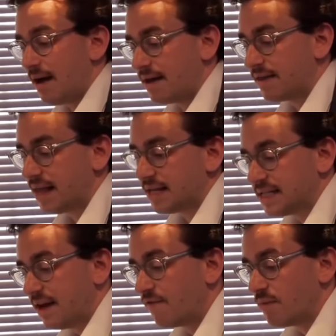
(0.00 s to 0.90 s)
And I think that's
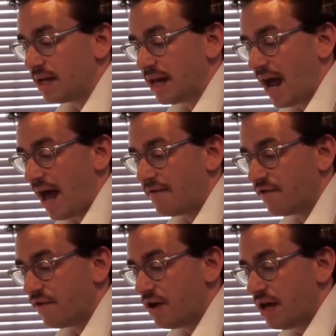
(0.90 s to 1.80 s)
inevitably going to
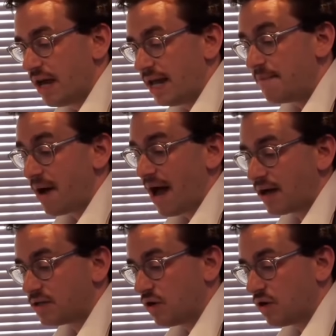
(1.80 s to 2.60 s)
have an impact